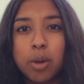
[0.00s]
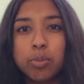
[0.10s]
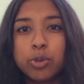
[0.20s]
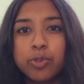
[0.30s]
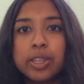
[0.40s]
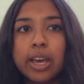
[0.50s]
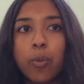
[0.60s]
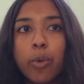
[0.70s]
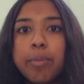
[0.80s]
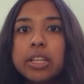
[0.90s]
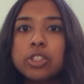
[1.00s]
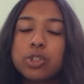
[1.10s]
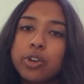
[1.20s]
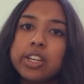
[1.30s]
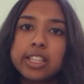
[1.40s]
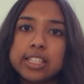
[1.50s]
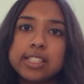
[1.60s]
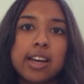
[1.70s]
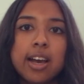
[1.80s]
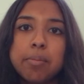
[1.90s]
proving that women during this
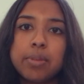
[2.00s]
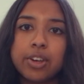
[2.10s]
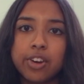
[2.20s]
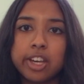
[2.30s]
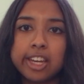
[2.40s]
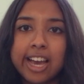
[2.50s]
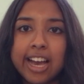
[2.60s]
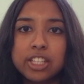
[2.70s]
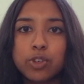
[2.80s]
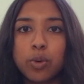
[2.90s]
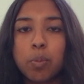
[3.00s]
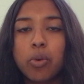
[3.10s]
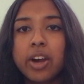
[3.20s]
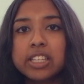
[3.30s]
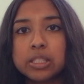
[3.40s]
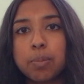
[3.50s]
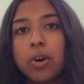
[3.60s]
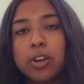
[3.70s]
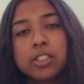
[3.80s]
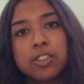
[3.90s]
time period had to repress
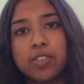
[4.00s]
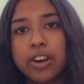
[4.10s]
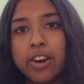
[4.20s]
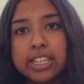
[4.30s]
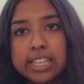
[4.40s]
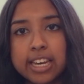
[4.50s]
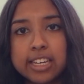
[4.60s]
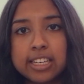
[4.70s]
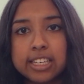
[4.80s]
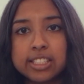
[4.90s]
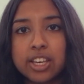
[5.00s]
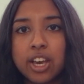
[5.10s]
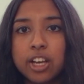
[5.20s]
parts of their identities